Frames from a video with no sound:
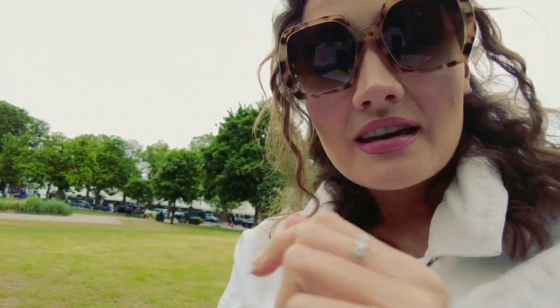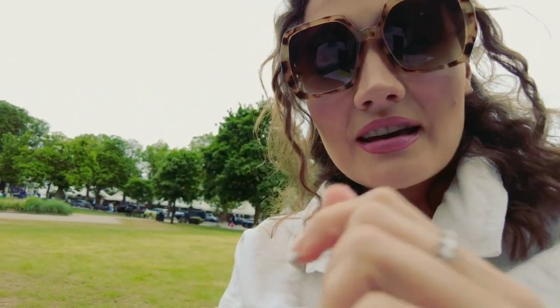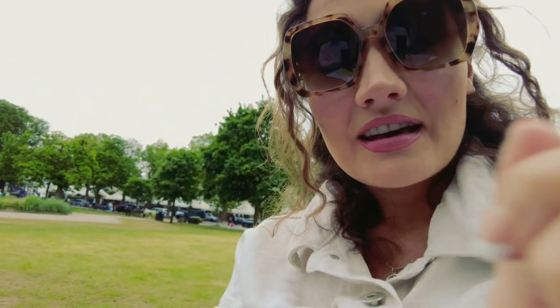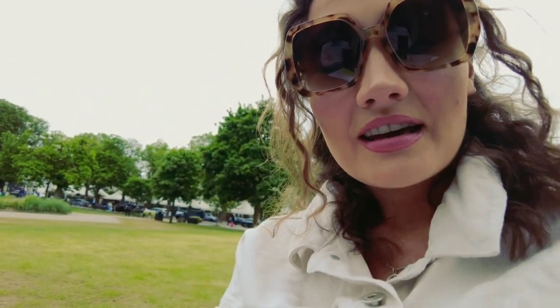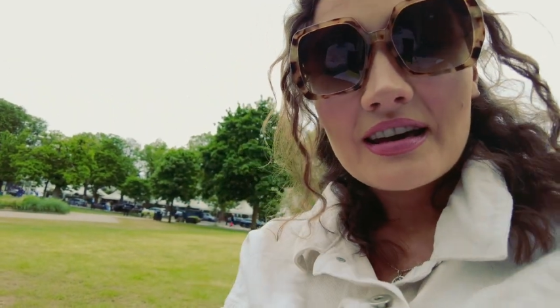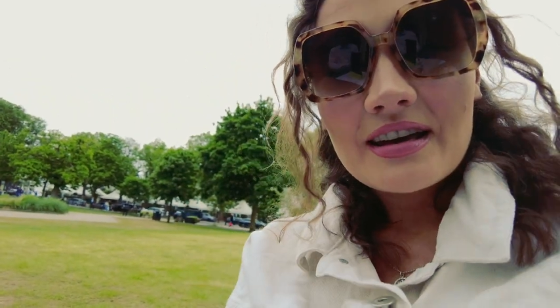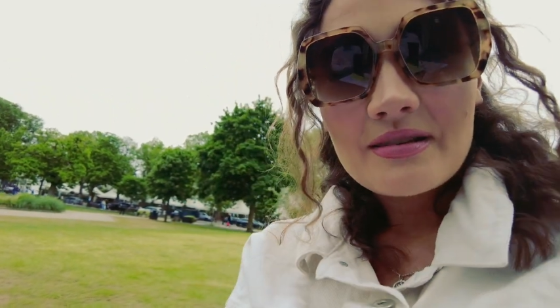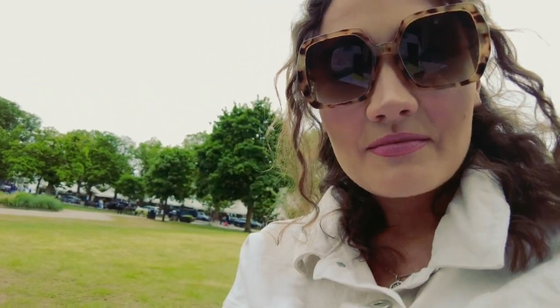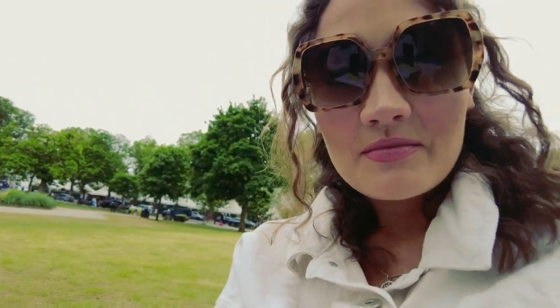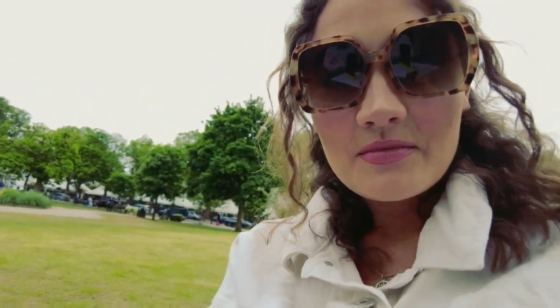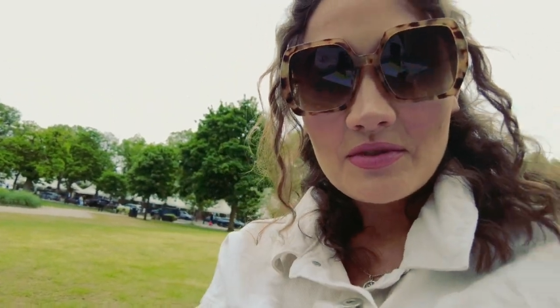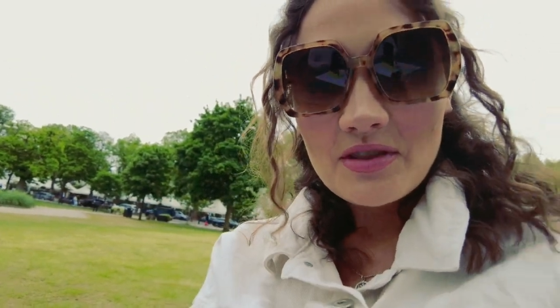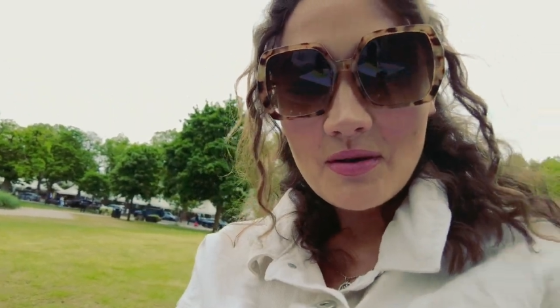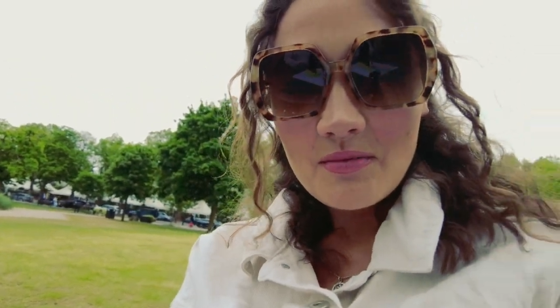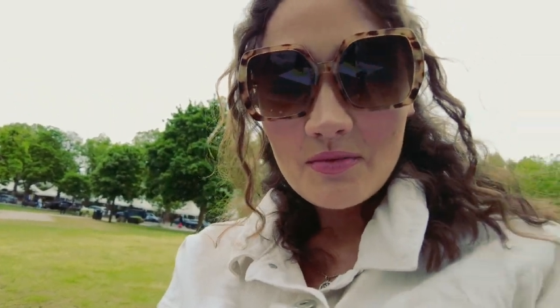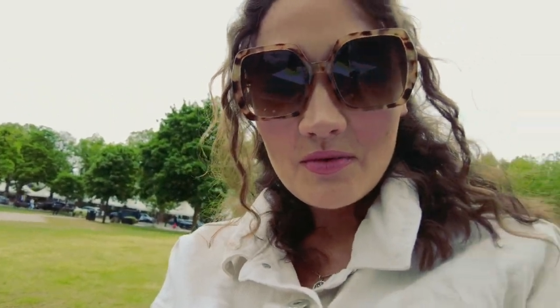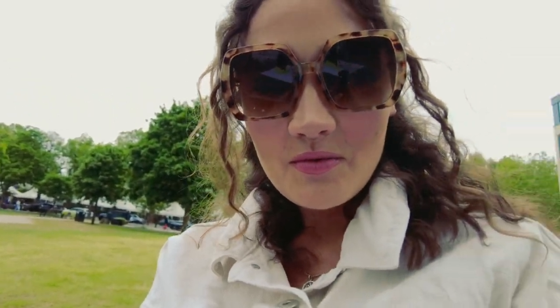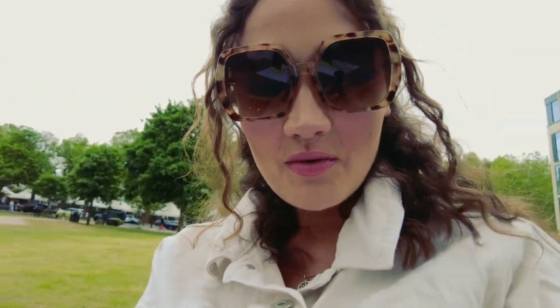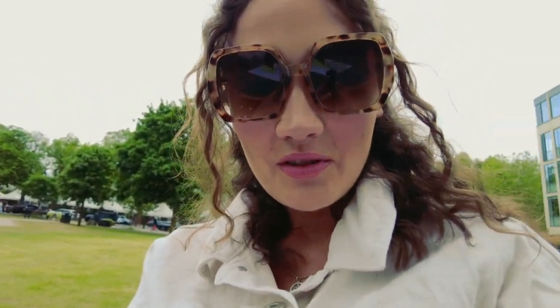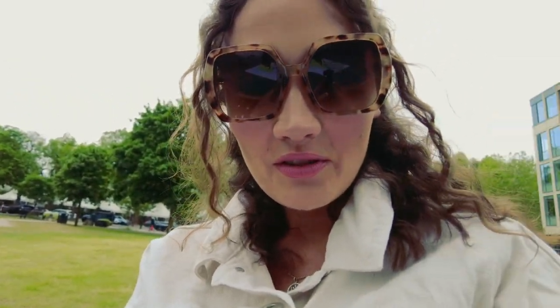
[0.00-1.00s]
um,
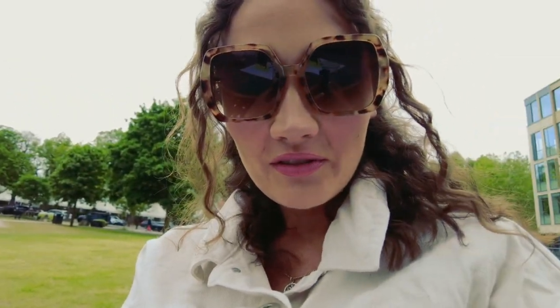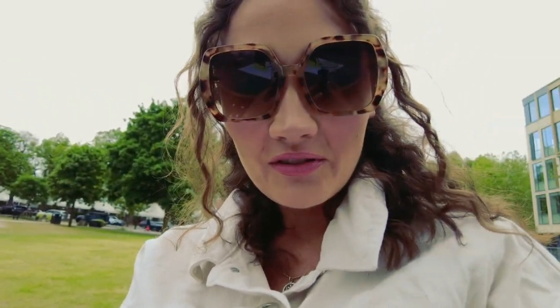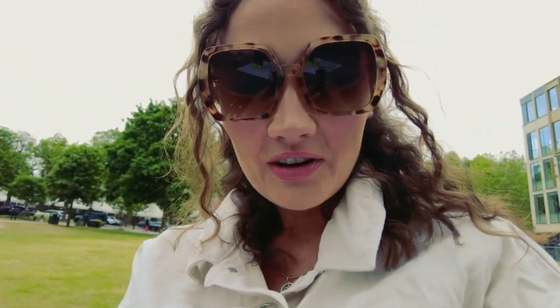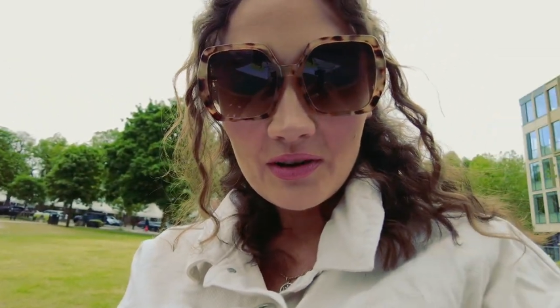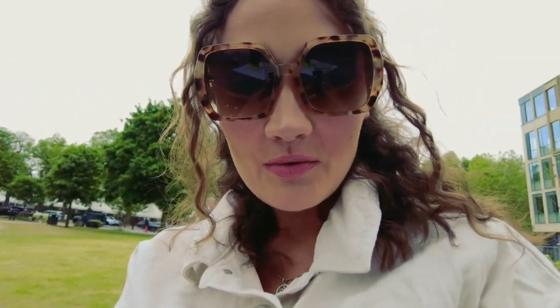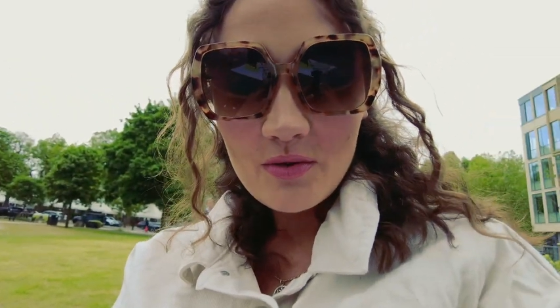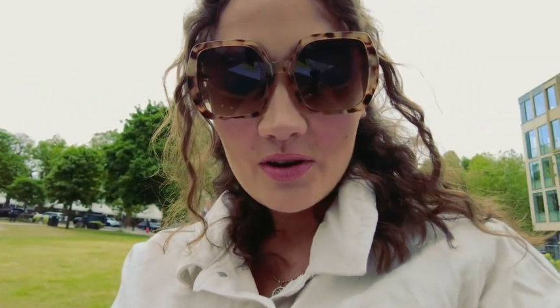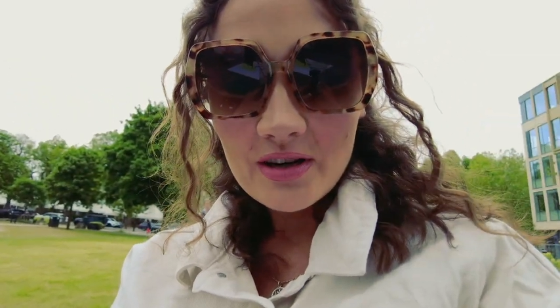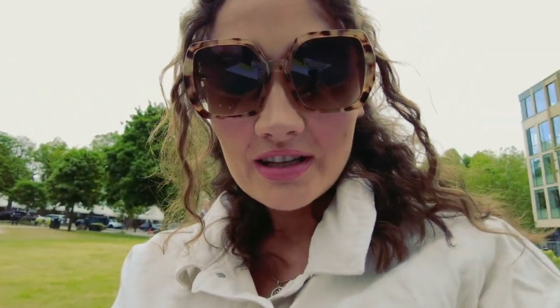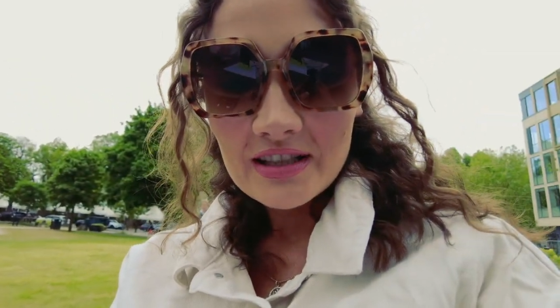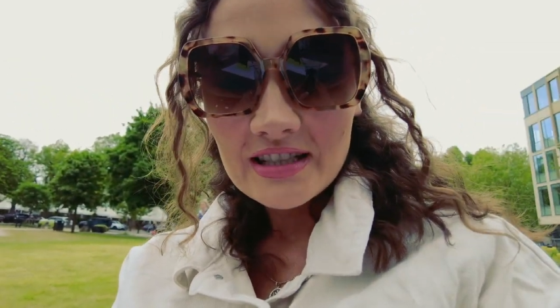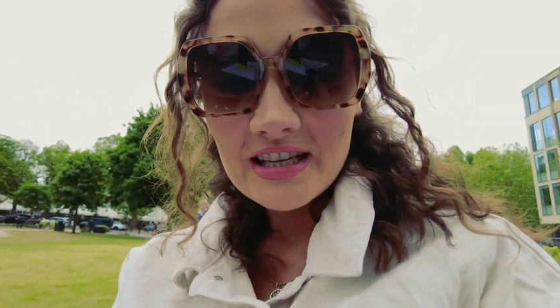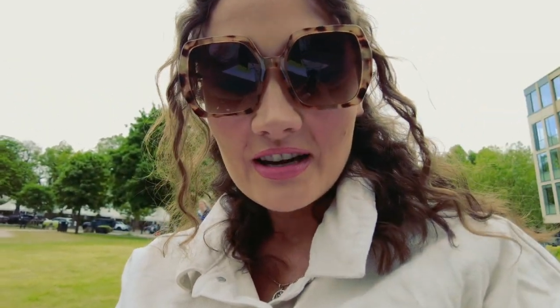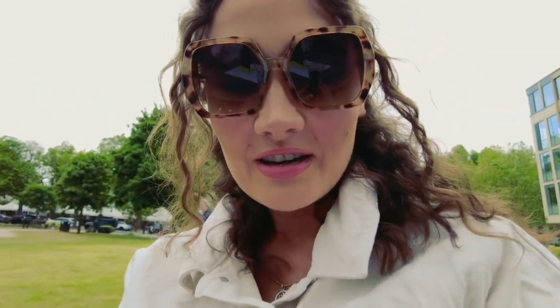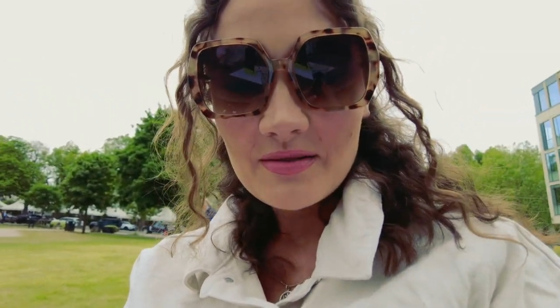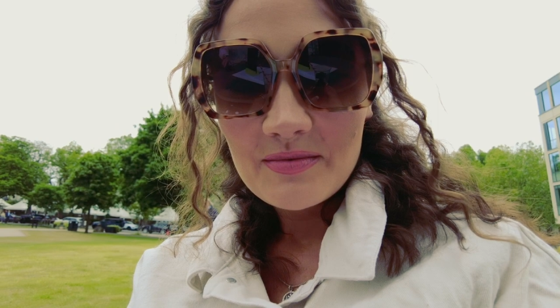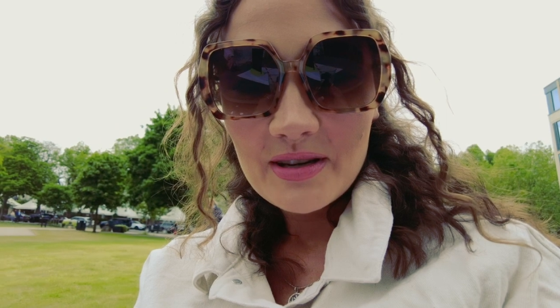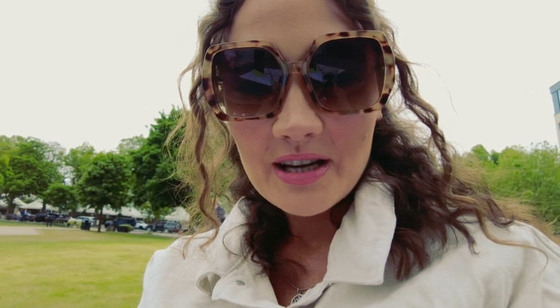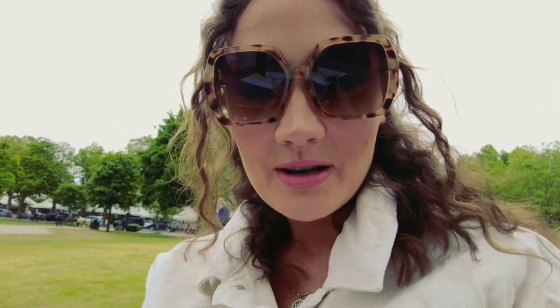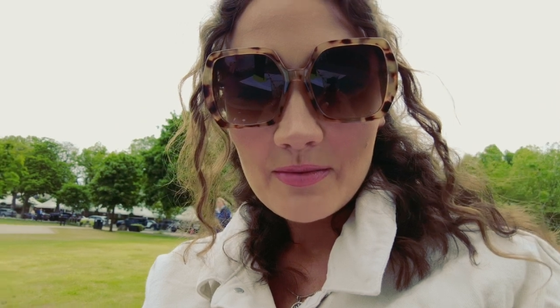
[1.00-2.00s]
number 131 in Cheltenham a